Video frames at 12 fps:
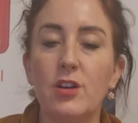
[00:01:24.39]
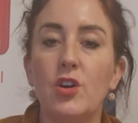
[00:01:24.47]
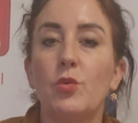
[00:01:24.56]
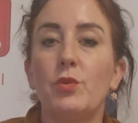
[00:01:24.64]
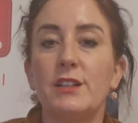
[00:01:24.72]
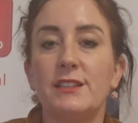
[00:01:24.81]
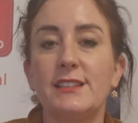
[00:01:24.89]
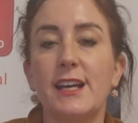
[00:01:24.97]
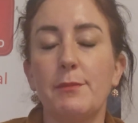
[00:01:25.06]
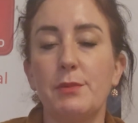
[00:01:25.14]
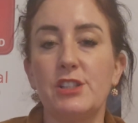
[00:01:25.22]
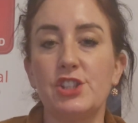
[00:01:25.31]
We're
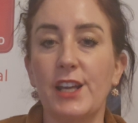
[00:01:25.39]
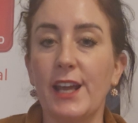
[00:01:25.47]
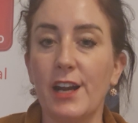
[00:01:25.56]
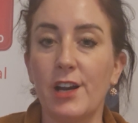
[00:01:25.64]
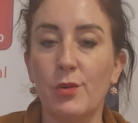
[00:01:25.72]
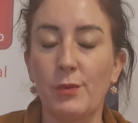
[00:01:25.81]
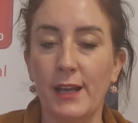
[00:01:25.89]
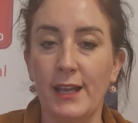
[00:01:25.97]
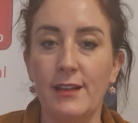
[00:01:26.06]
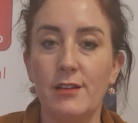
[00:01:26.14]
establishing airway,